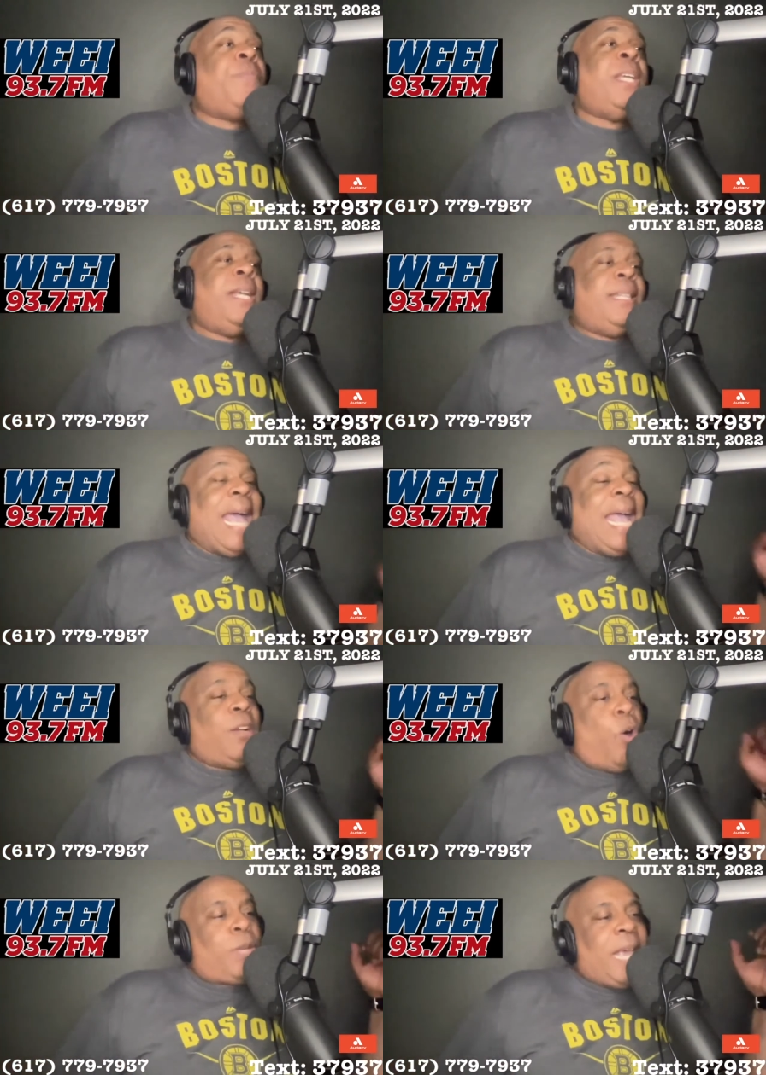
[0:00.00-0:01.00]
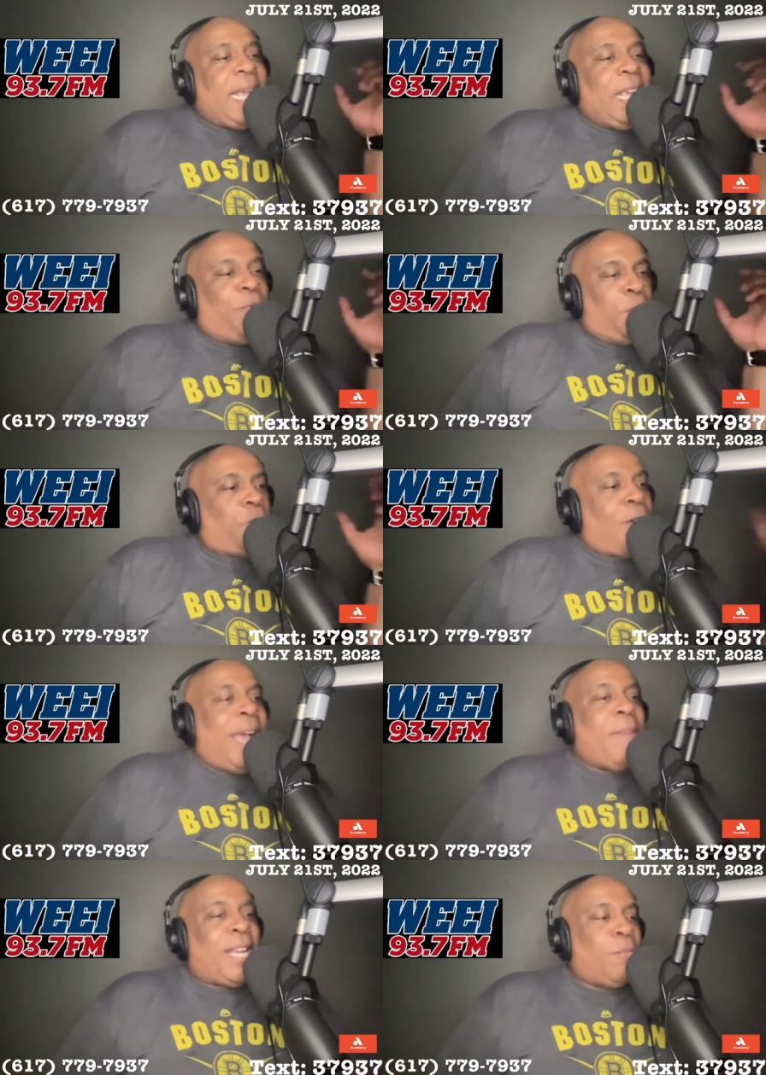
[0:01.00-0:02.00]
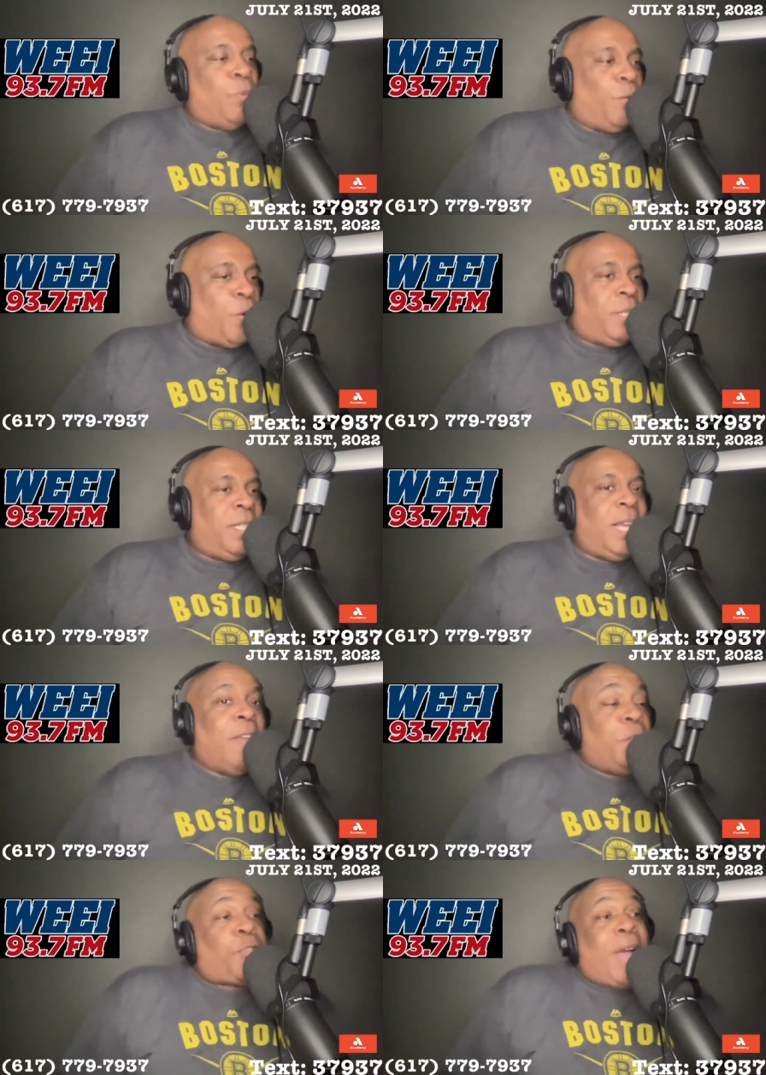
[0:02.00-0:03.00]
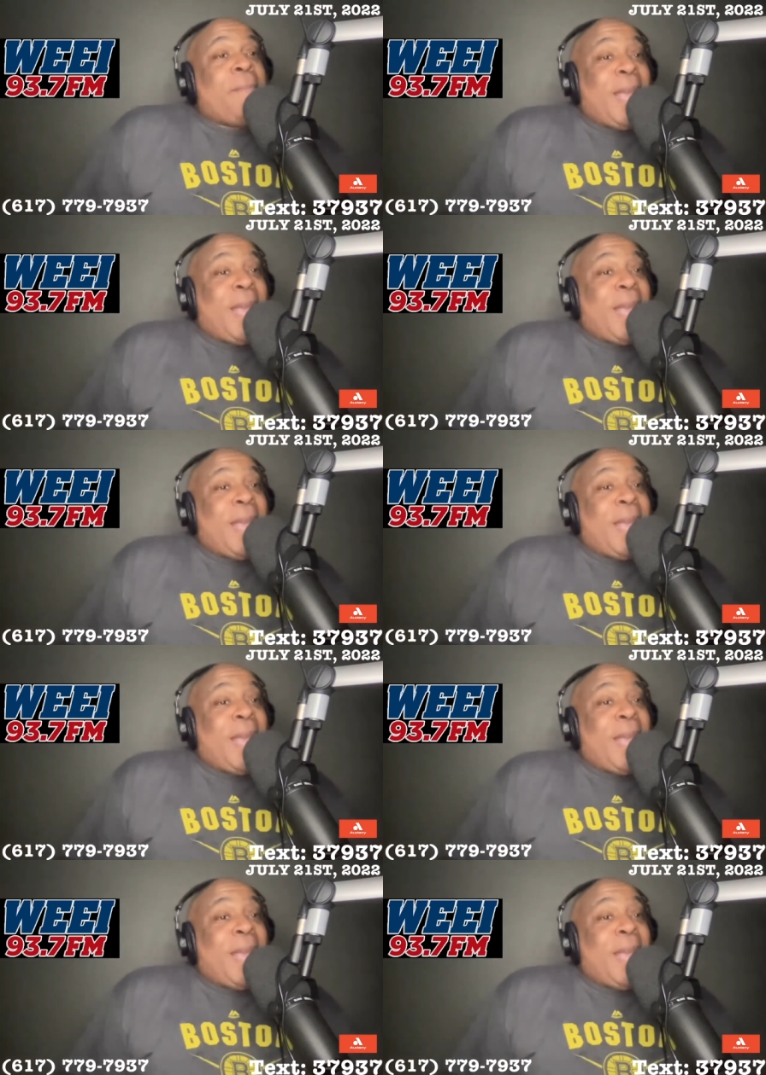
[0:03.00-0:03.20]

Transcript: that, okay, if you try and make a